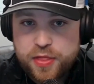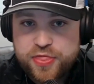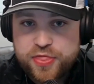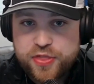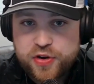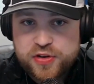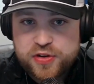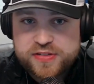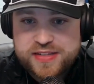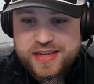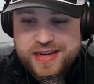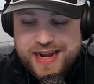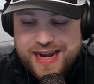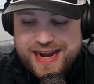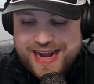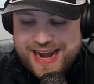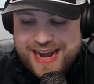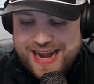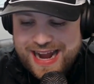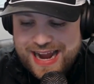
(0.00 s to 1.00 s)
Thursday night
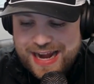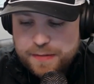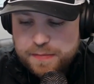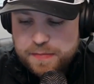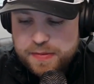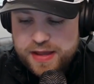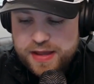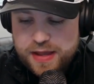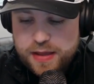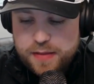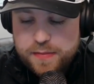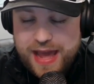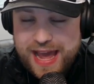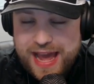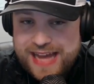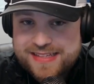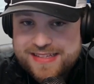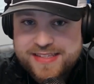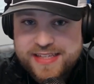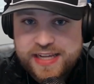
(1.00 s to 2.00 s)
at 9 p.m.
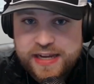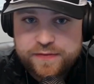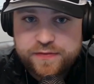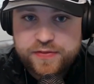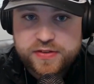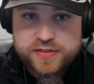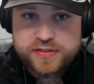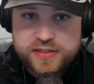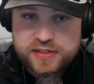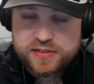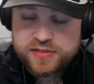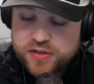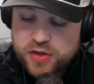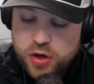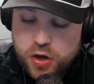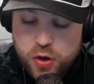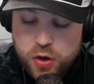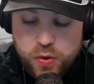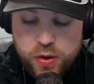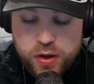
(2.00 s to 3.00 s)
at San
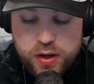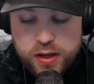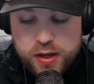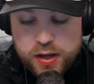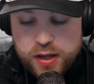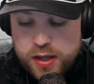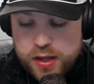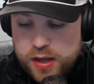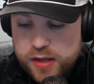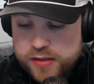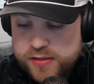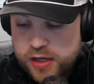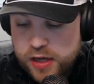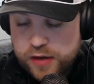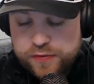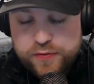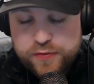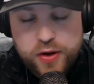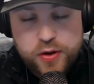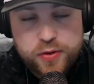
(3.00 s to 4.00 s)
Francisco.
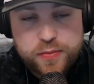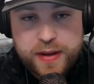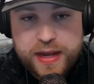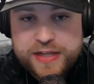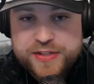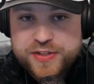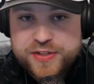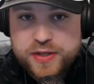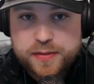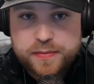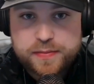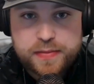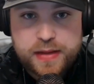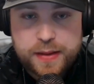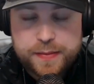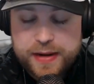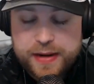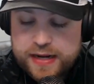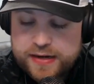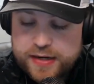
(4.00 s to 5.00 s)
Tough road matchup. I
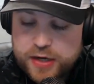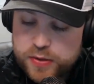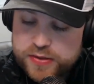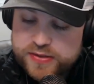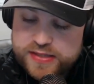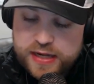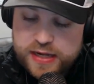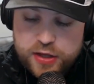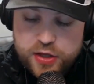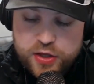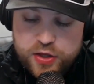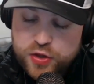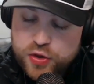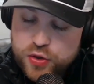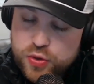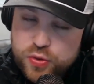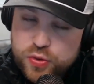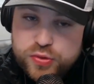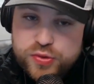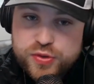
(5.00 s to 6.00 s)
mean, I know it's not a
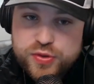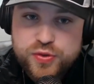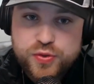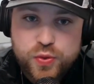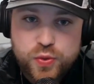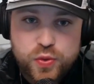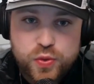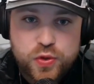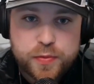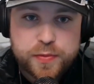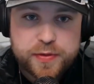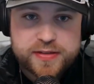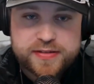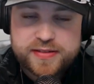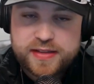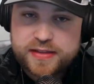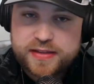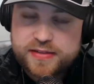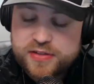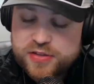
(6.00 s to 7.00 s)
huge school, but this is
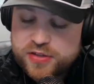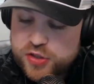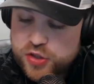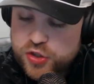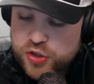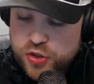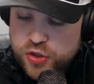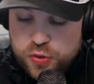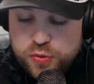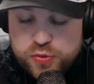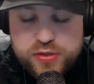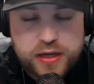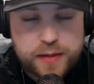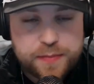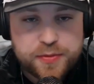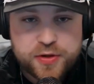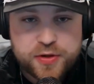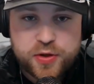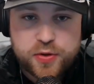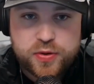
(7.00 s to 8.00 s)
a huge
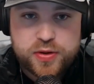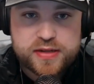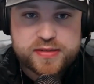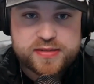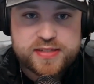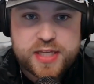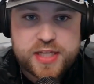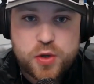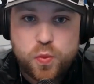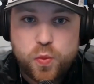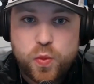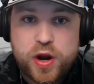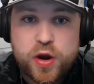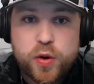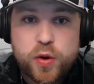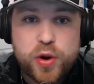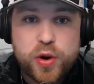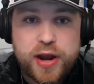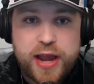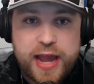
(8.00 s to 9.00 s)
opportunity to see where
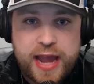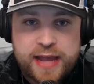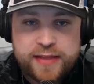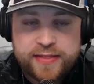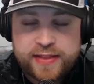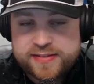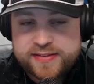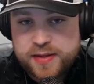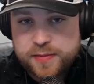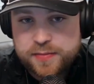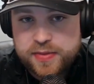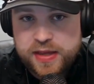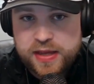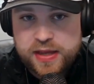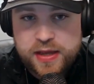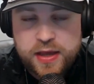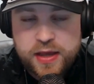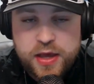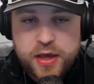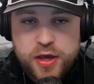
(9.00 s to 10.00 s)
we're at, and that's
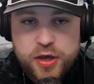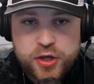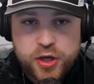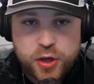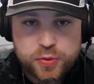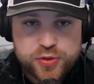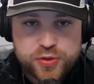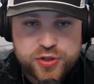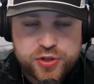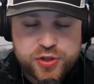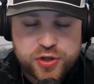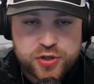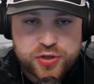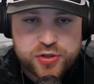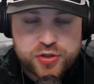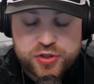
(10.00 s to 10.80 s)
something Coach Shirt